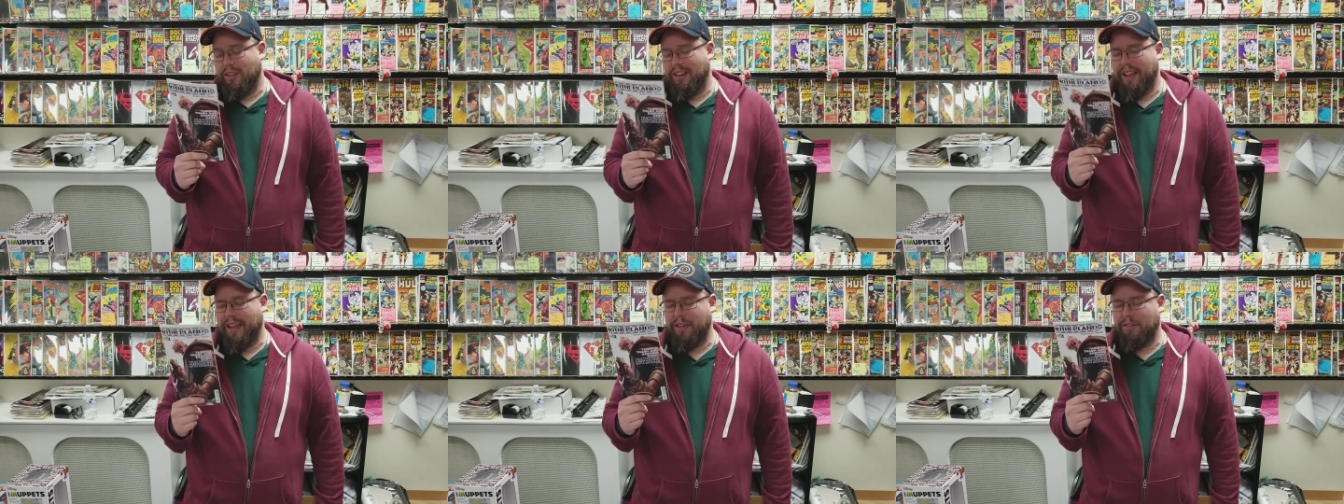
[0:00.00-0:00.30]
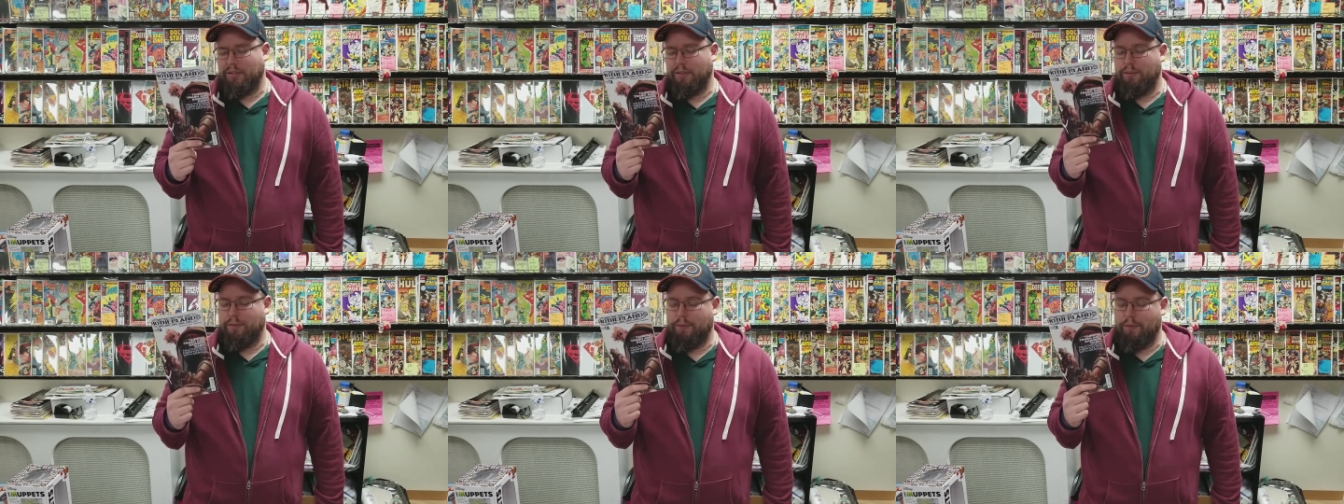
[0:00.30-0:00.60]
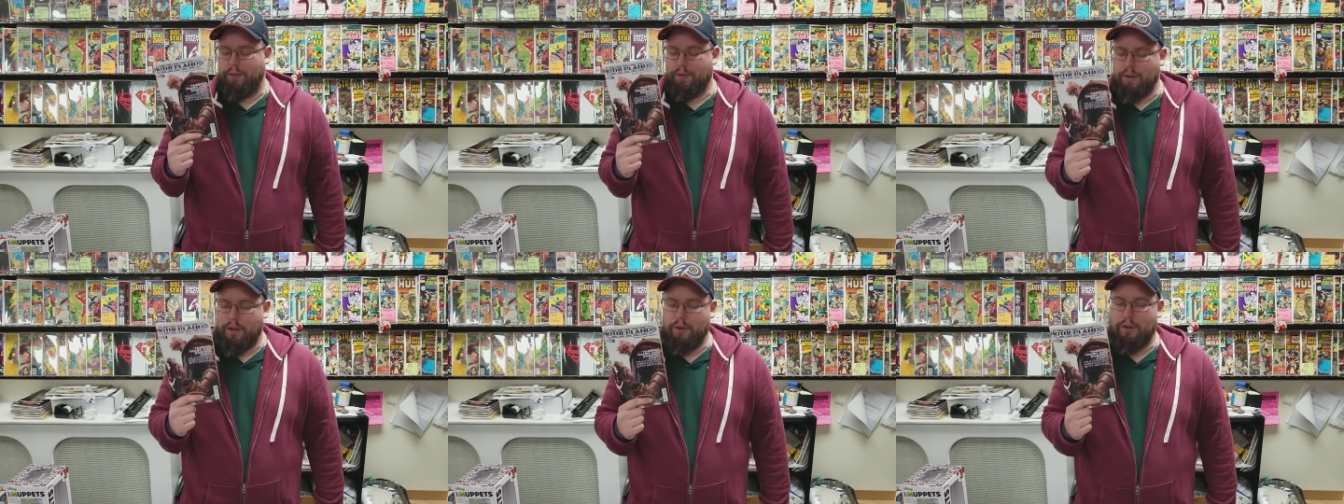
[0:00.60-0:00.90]
It has a
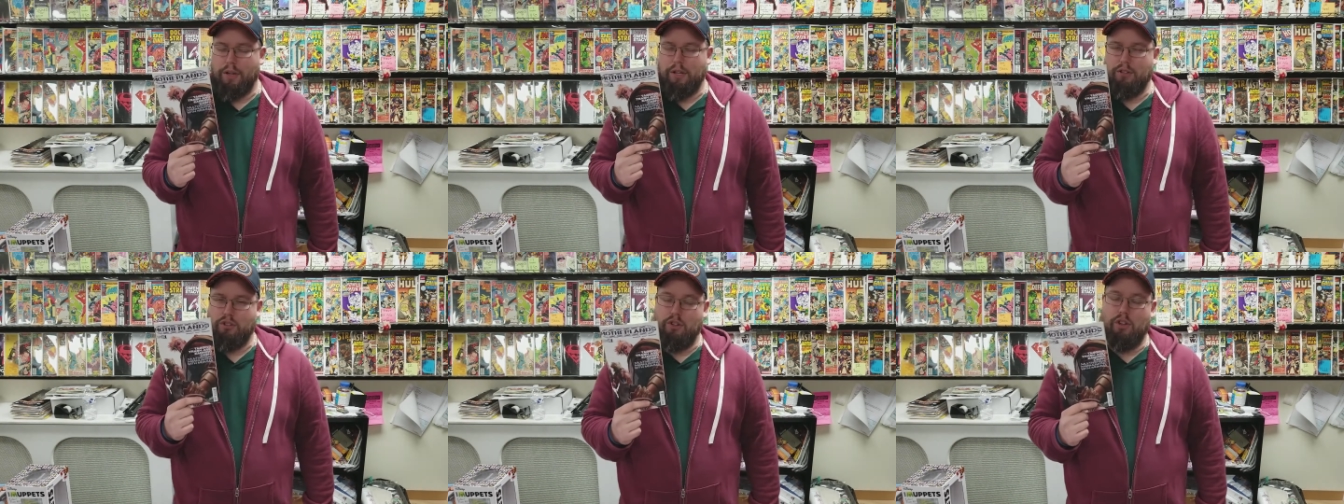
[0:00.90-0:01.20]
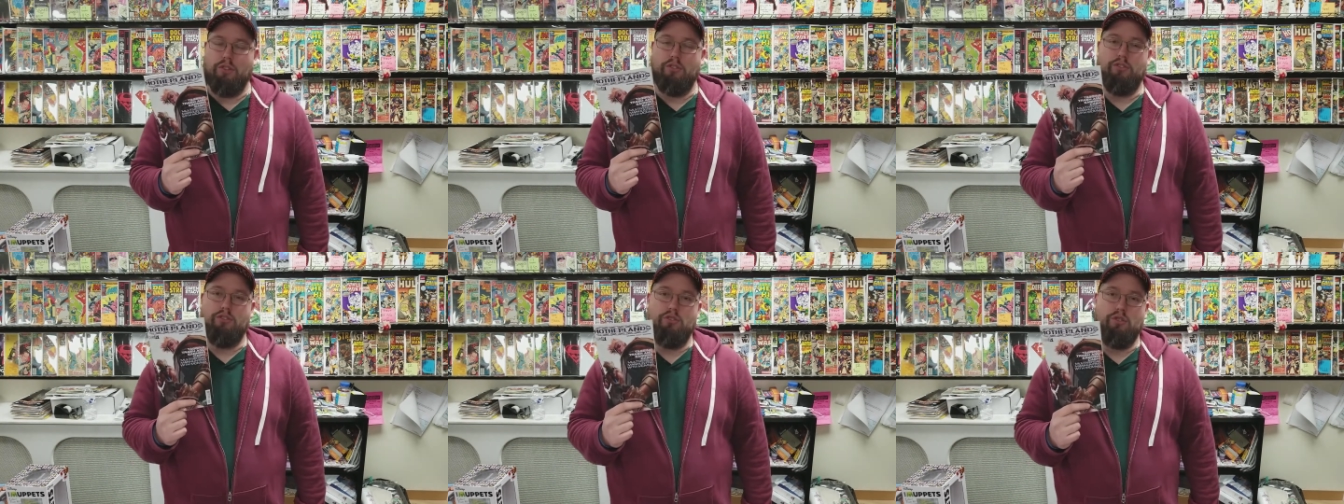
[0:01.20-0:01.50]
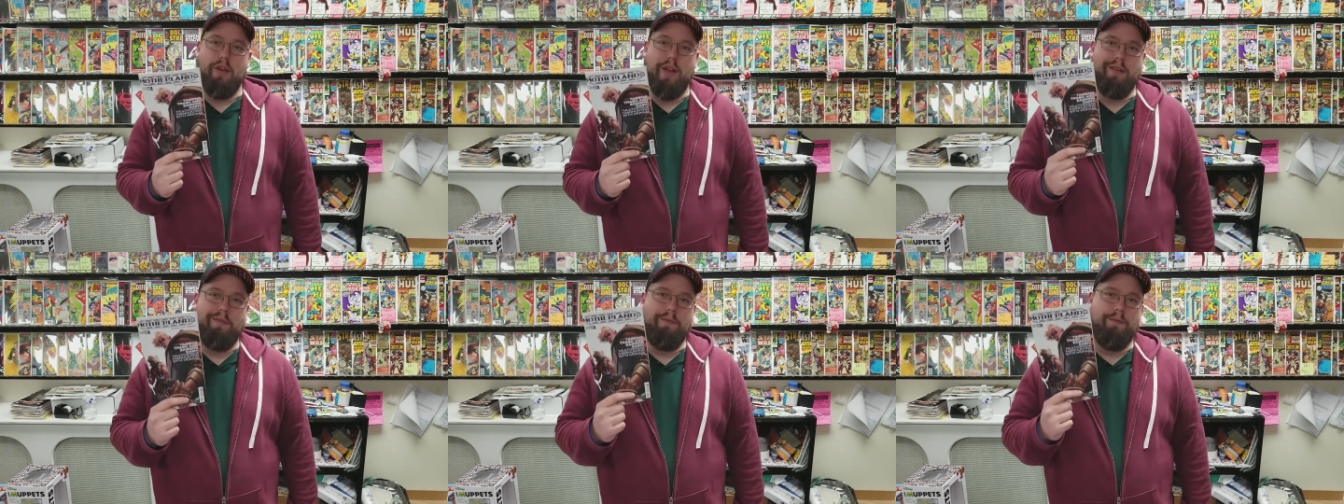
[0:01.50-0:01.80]
very Judge
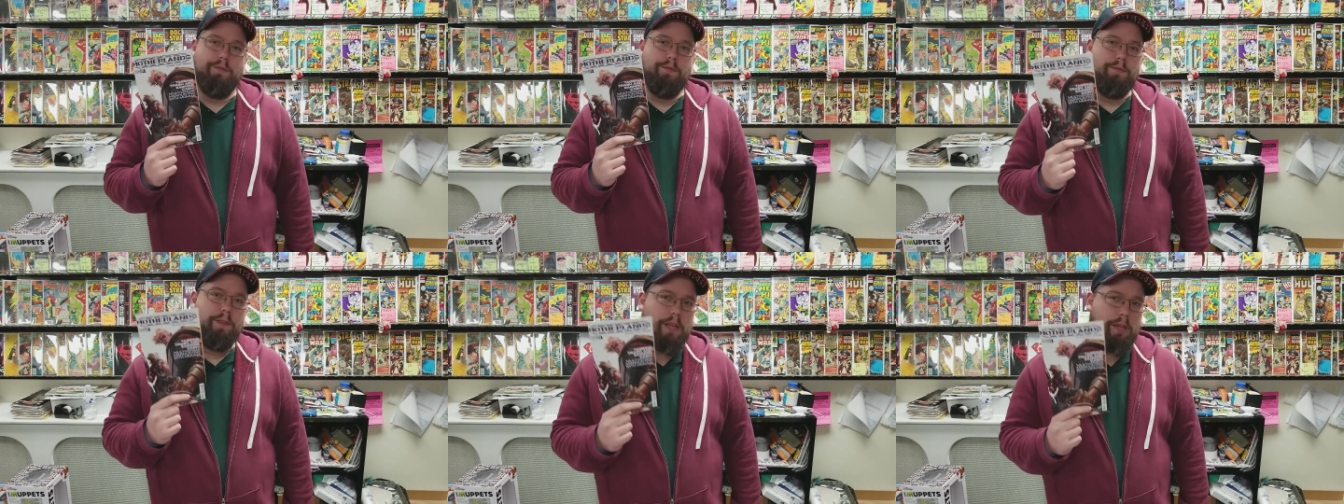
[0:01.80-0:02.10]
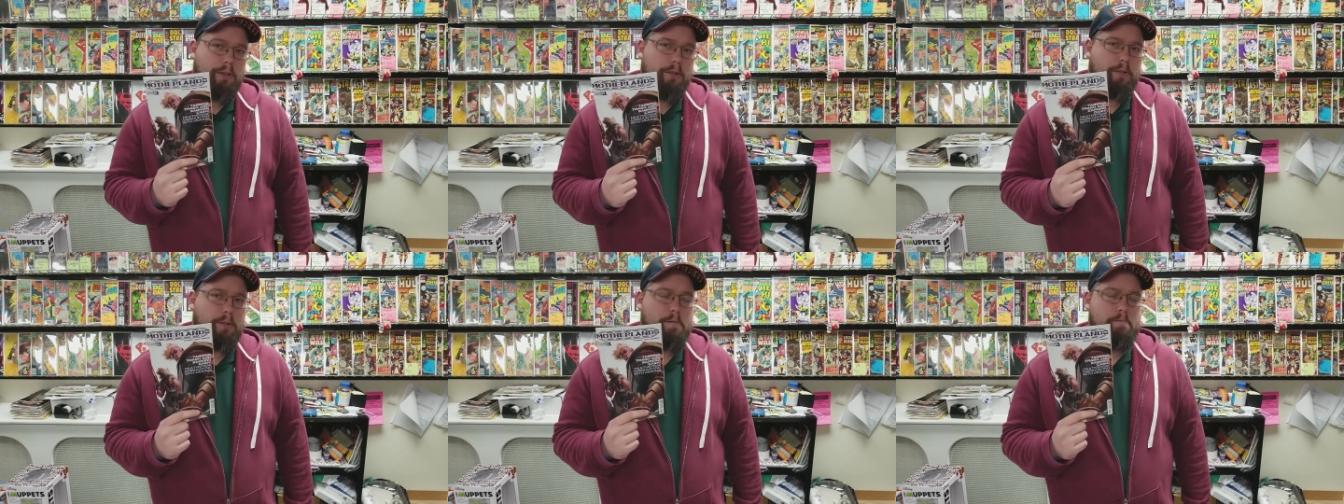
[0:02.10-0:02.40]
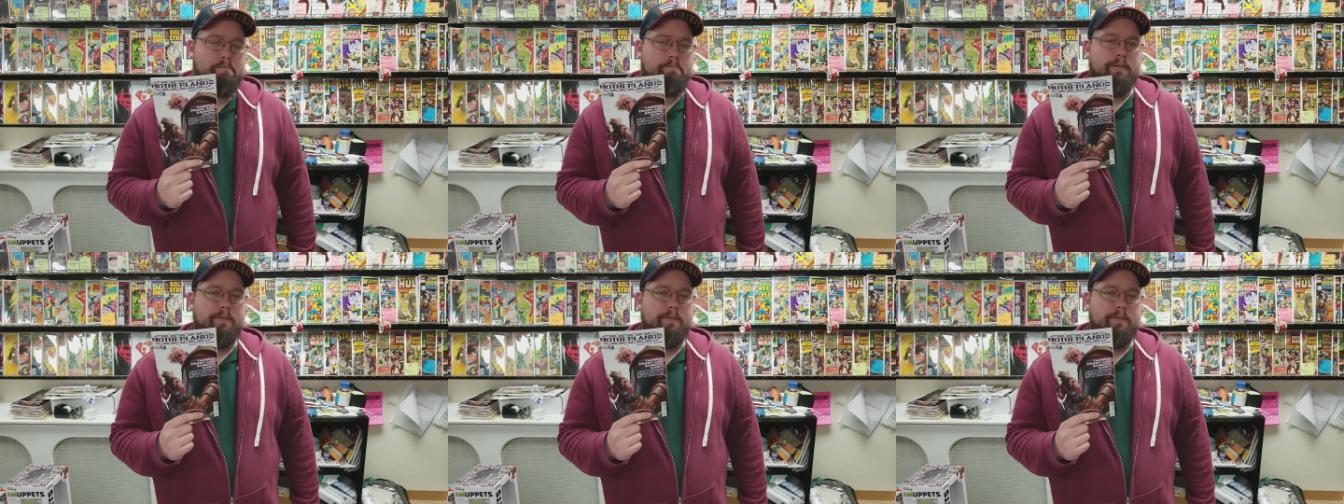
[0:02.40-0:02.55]
Dredd feel,